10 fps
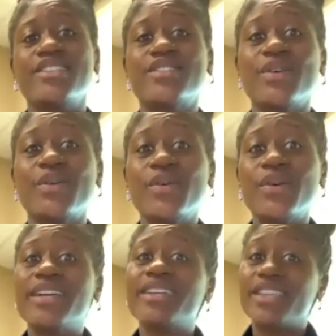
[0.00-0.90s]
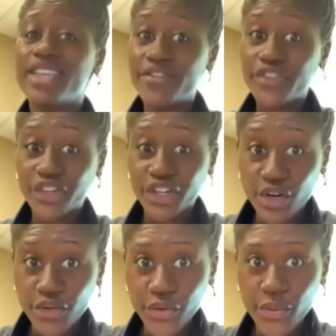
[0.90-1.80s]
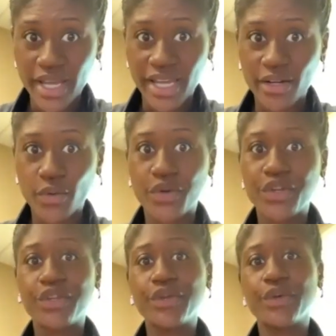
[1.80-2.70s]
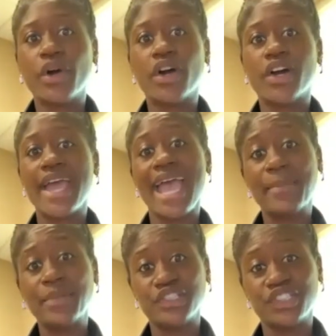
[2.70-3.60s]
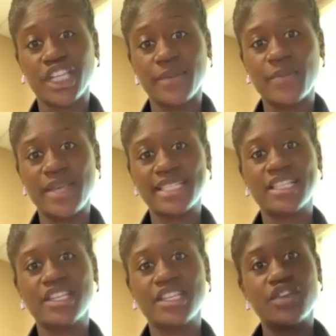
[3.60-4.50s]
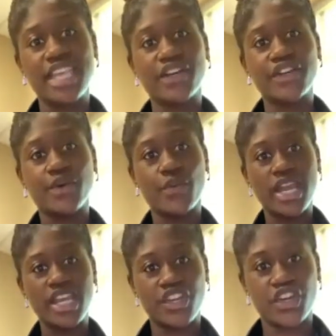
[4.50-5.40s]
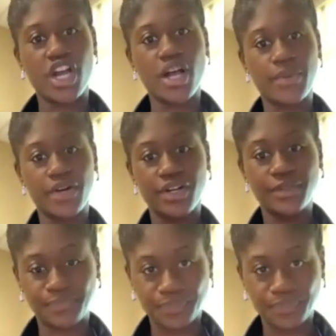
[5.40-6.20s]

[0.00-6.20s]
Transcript: So if you're overweight or you are apple-shaped, basically you carry your weight in your upper